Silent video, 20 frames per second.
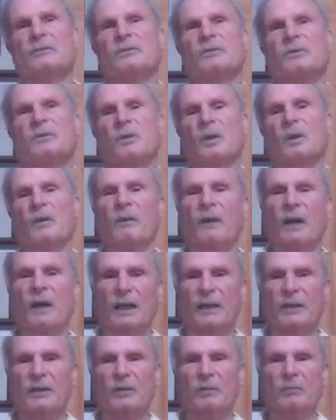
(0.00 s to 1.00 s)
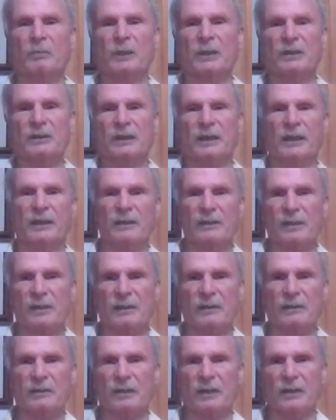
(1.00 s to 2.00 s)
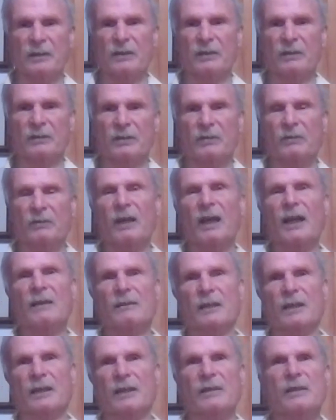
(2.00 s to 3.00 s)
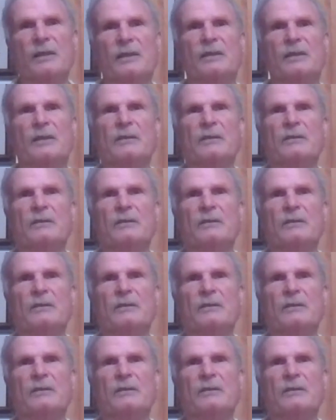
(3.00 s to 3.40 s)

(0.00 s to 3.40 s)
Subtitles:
fortify your buildings and your surroundings